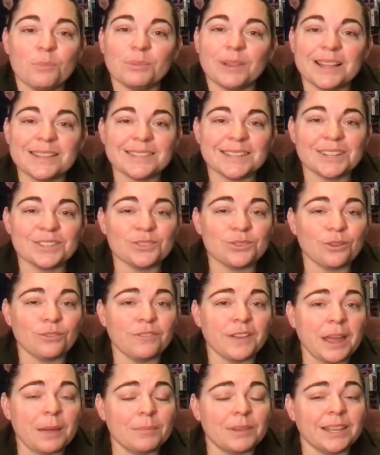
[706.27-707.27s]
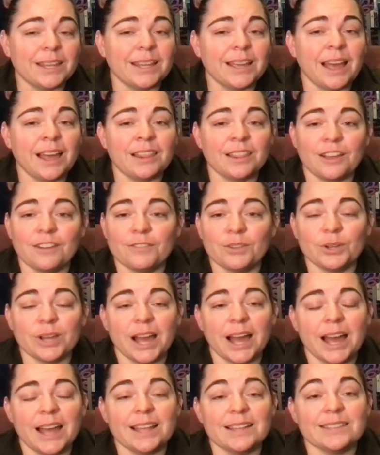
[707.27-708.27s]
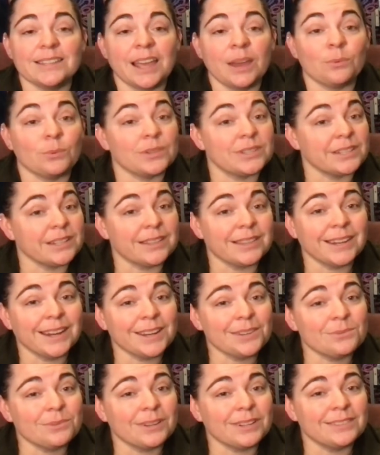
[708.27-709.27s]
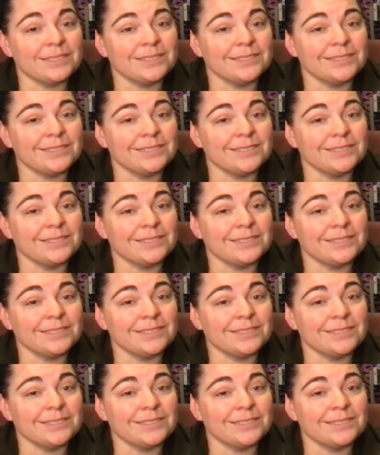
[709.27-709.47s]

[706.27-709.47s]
Blessings, soul family. I love you guys, and we'll see you in the next one.